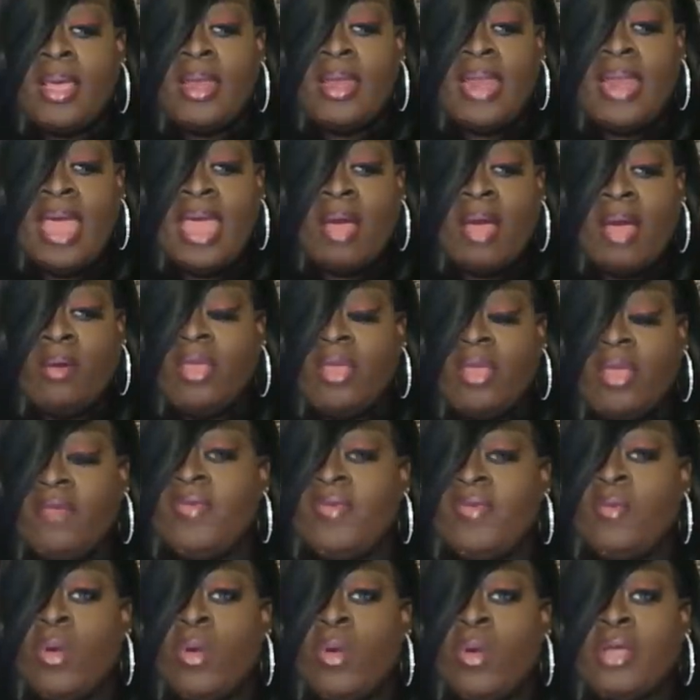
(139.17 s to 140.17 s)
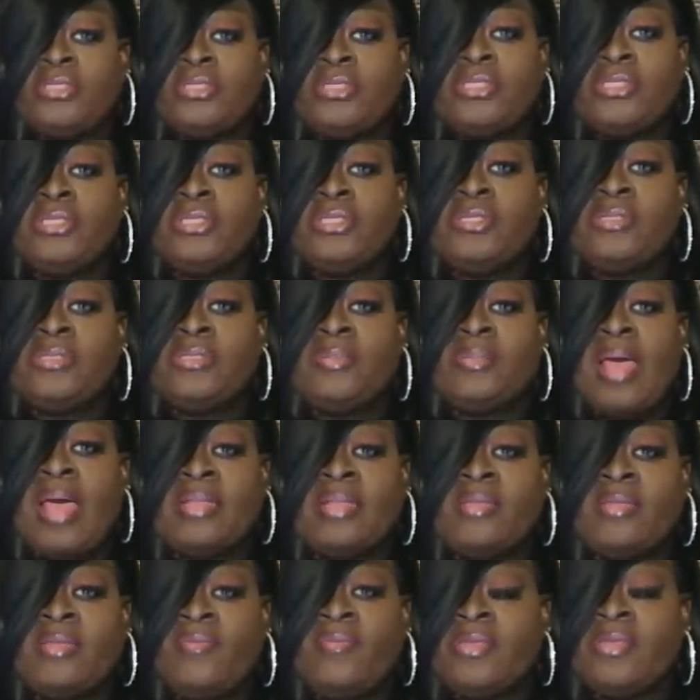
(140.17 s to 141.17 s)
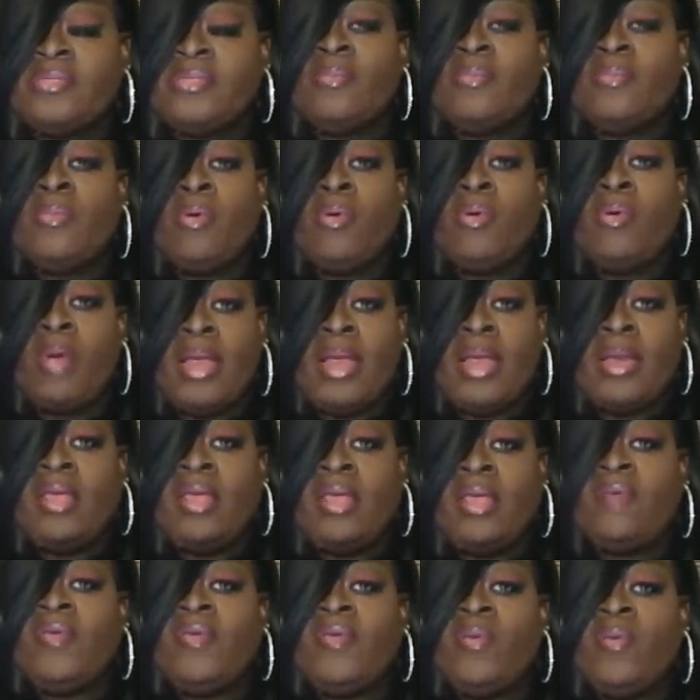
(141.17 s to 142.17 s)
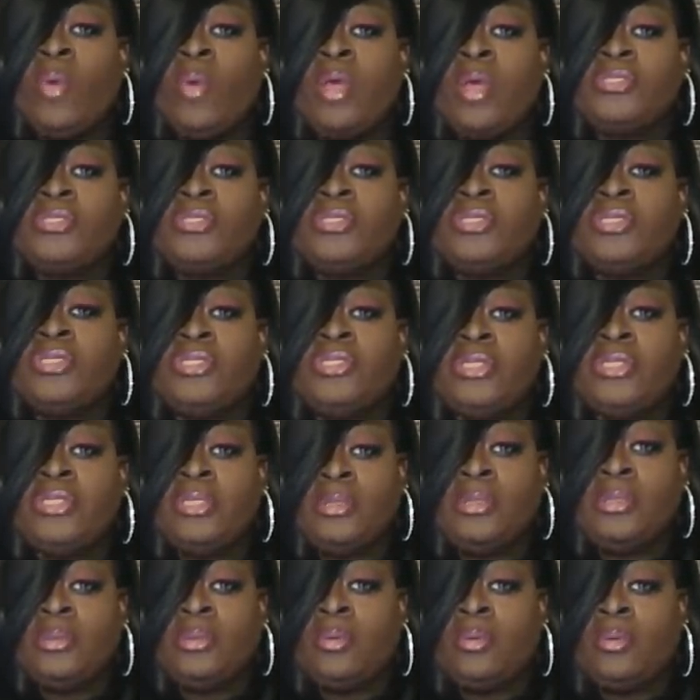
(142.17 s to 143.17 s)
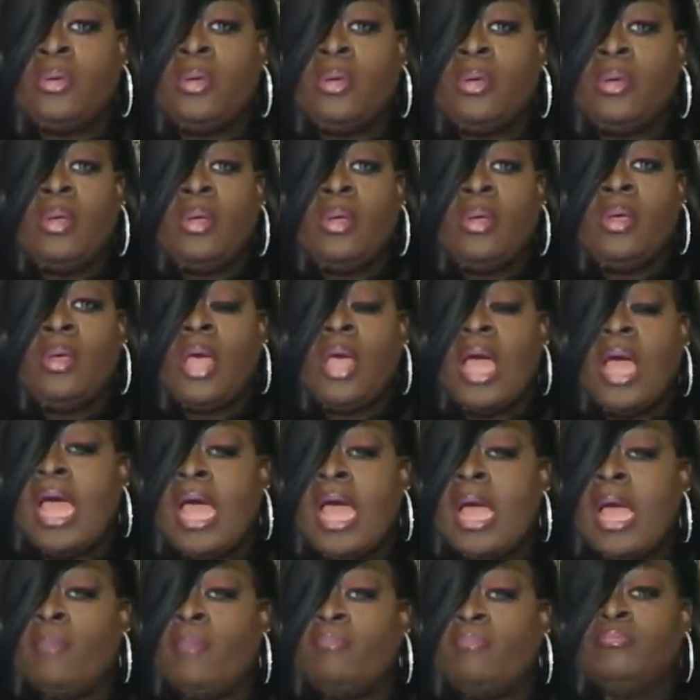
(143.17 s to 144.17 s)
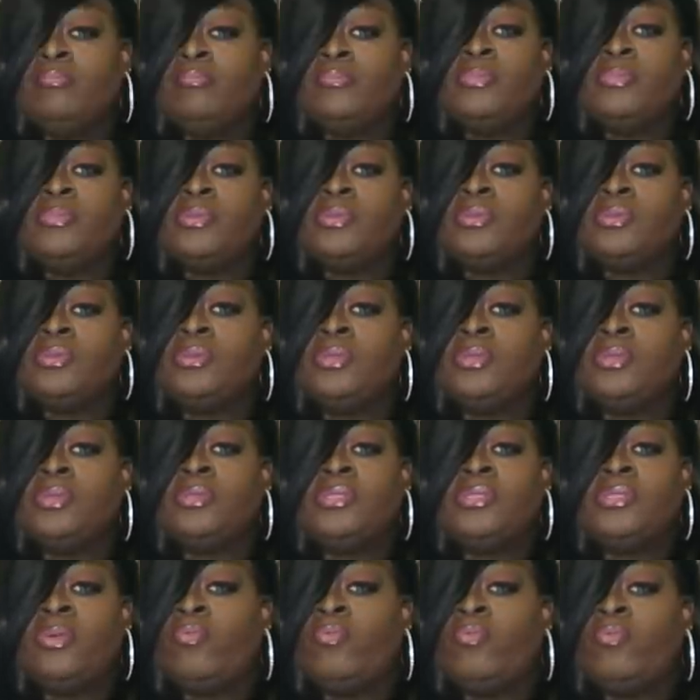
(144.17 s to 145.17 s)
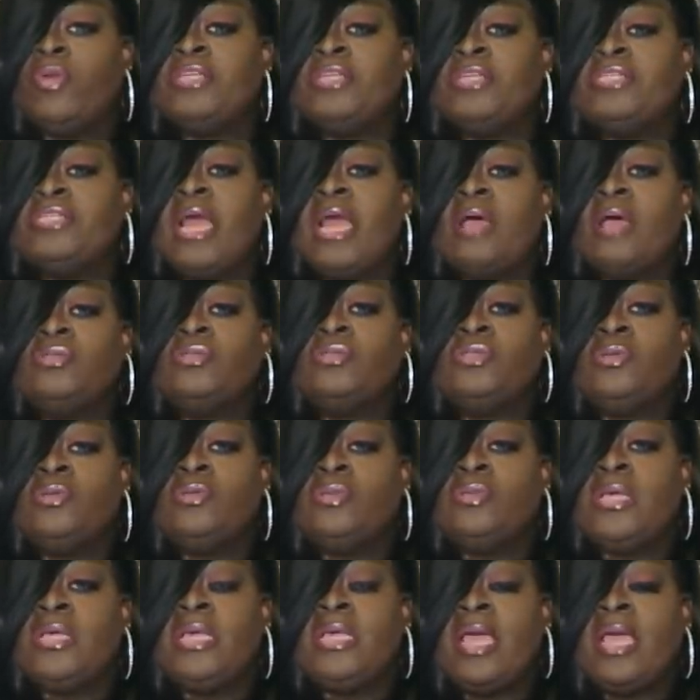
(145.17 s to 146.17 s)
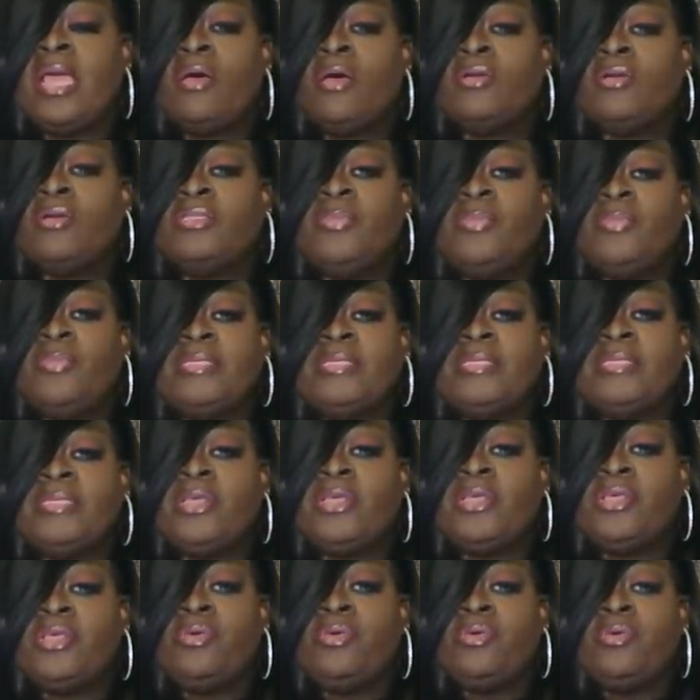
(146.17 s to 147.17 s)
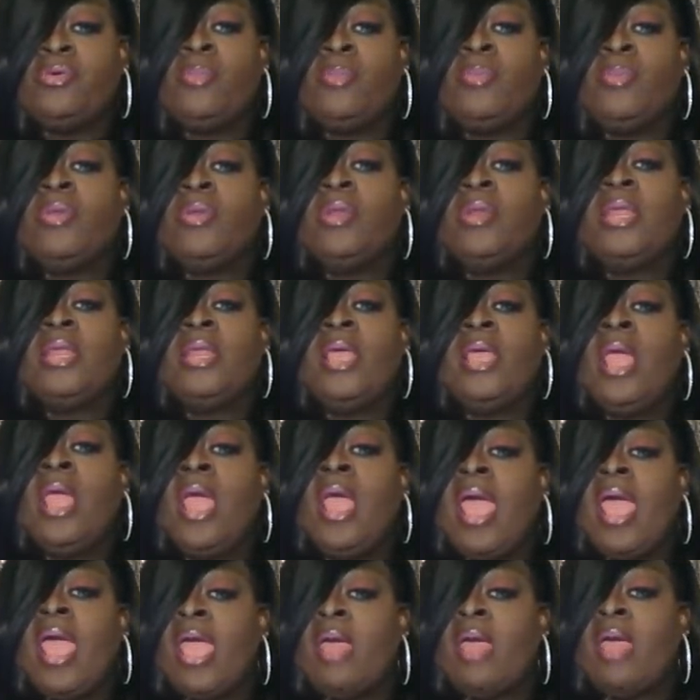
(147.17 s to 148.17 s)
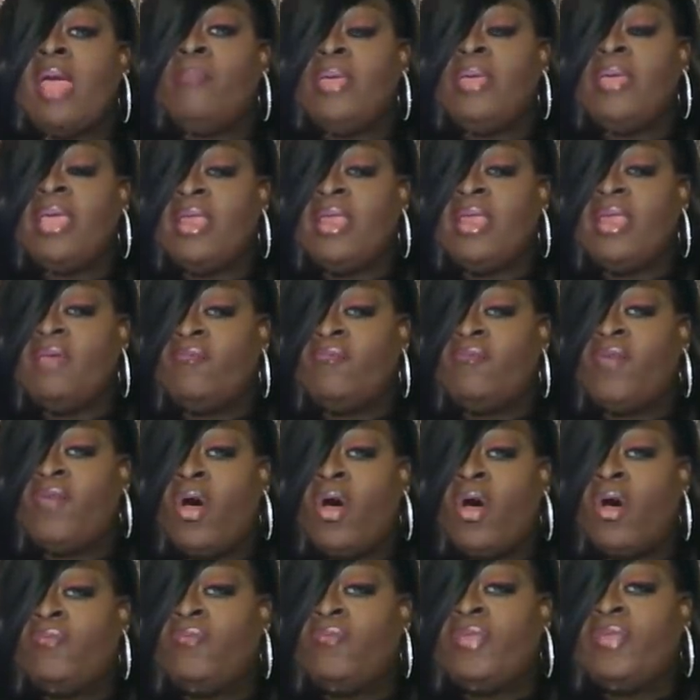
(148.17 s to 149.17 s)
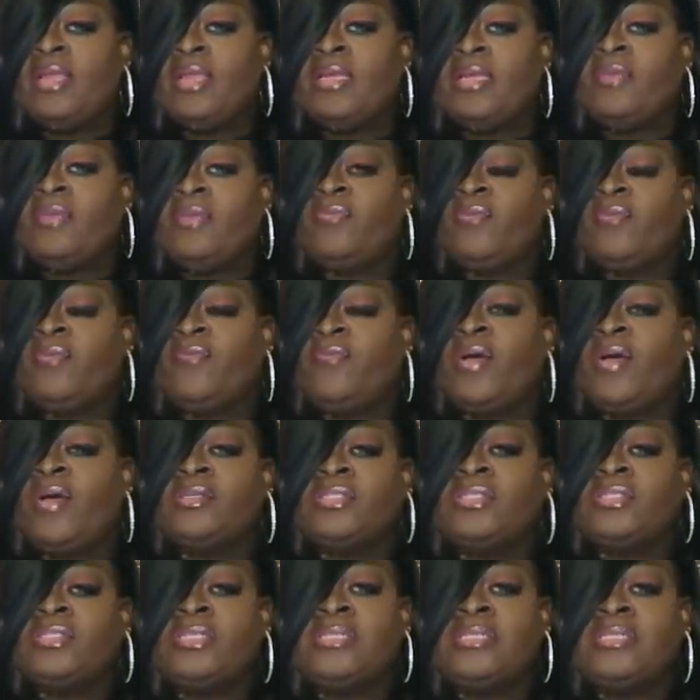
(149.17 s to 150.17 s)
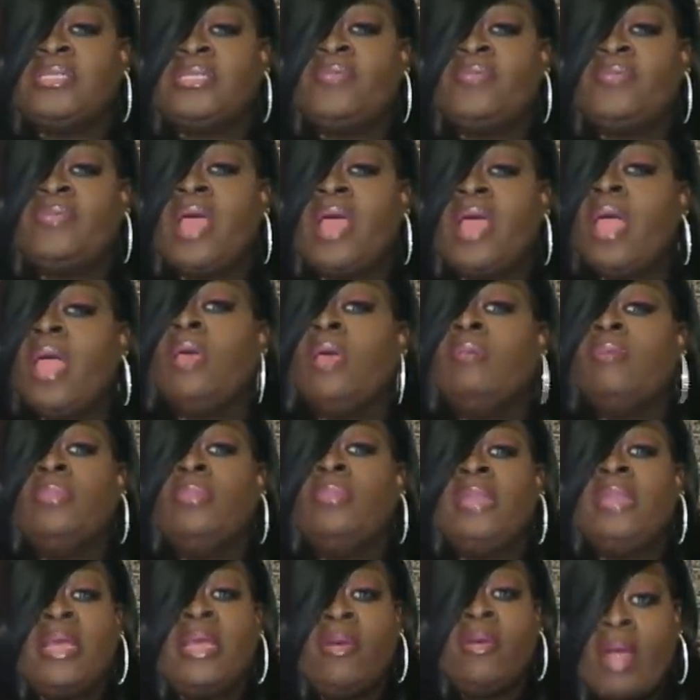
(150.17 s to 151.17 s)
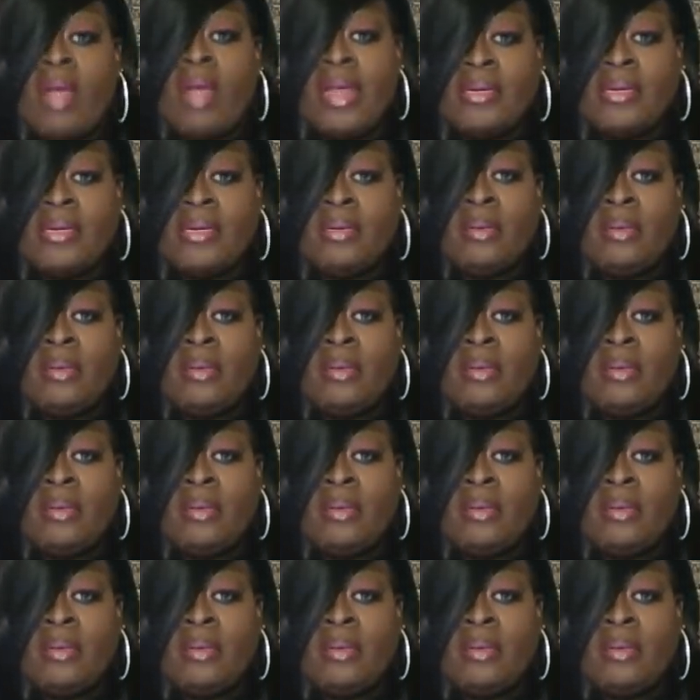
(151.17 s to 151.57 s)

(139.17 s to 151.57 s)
Now, if he wants to do some activism, great. If he wants to do um, some reaching out to the LGBTQ community and being involved in different functions and everything, then great.